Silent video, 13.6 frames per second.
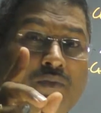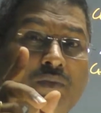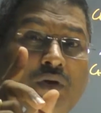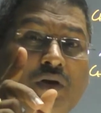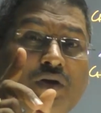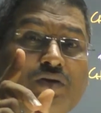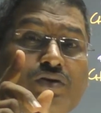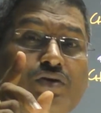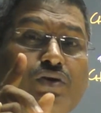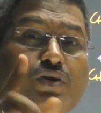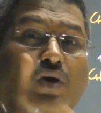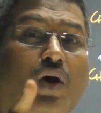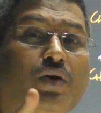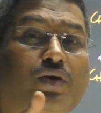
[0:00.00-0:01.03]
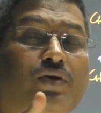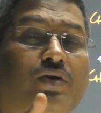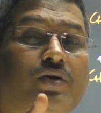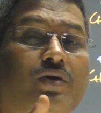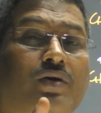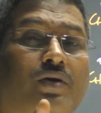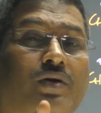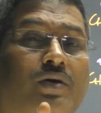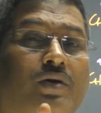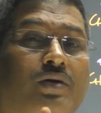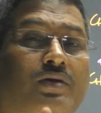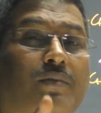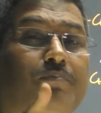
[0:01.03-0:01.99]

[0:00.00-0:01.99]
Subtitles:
is not the